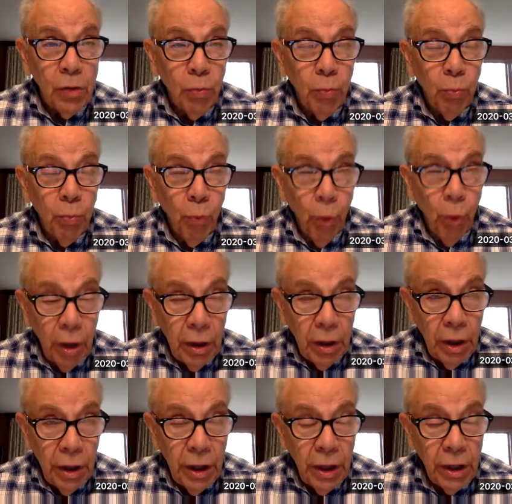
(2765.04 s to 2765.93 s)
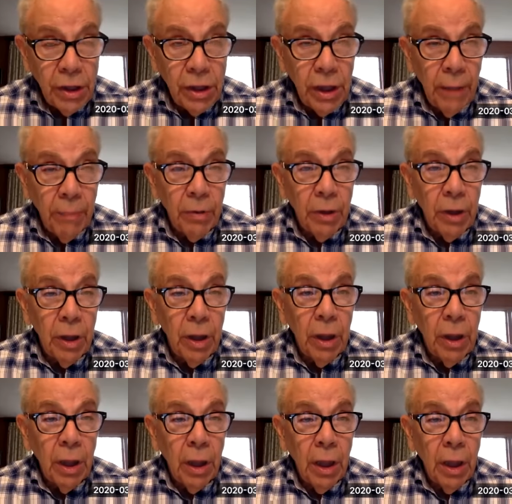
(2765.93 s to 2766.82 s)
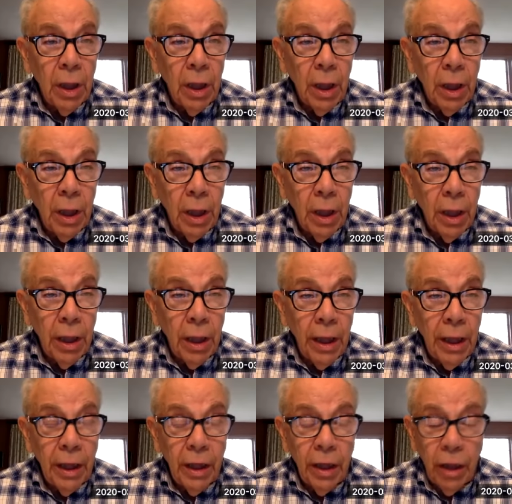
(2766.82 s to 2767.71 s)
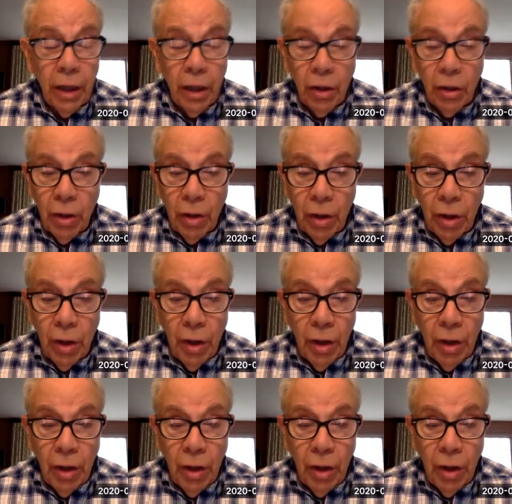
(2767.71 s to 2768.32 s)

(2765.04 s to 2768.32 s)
broadly accepted, and